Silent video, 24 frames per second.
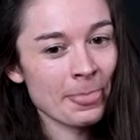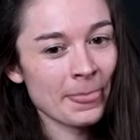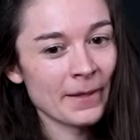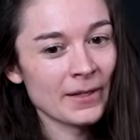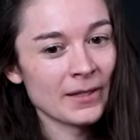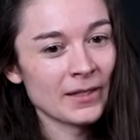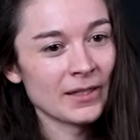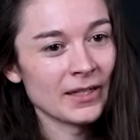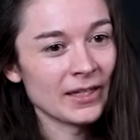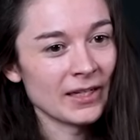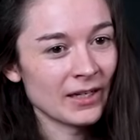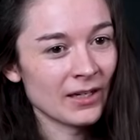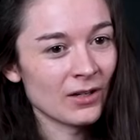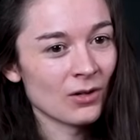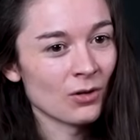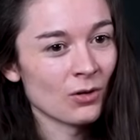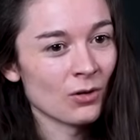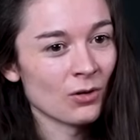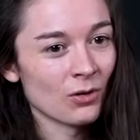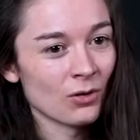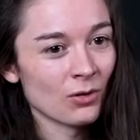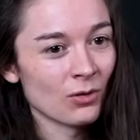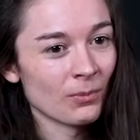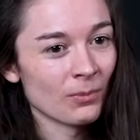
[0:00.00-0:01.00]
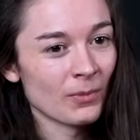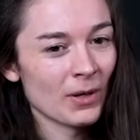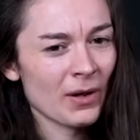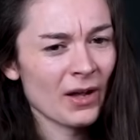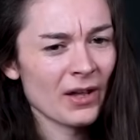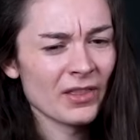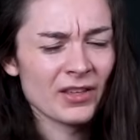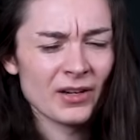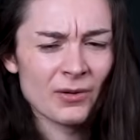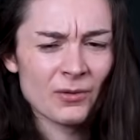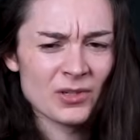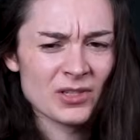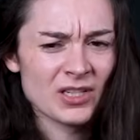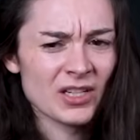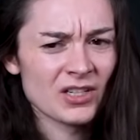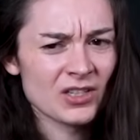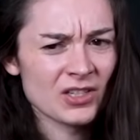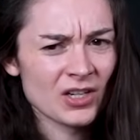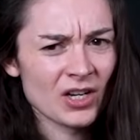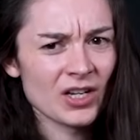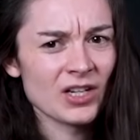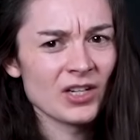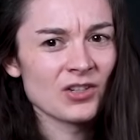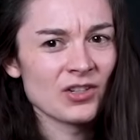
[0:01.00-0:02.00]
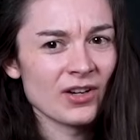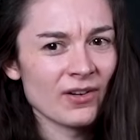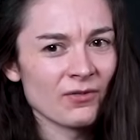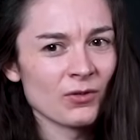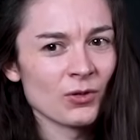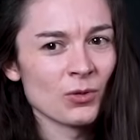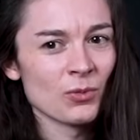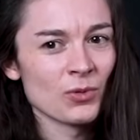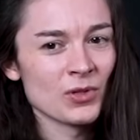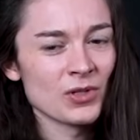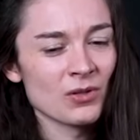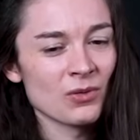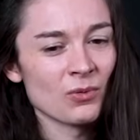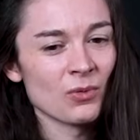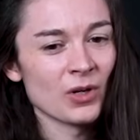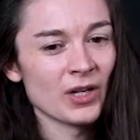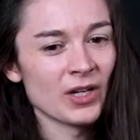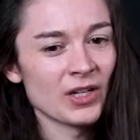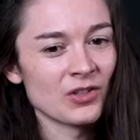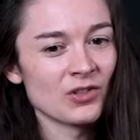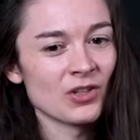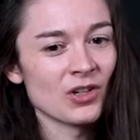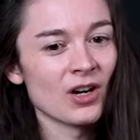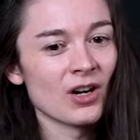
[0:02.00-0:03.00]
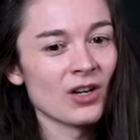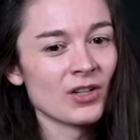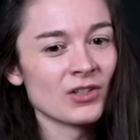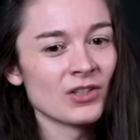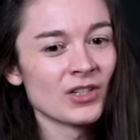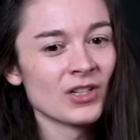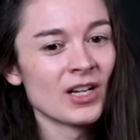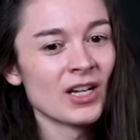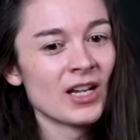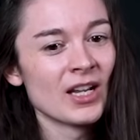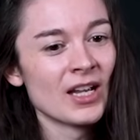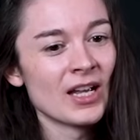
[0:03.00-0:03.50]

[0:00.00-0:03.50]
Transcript: legal, I think it was the Attorney General was the one in charge,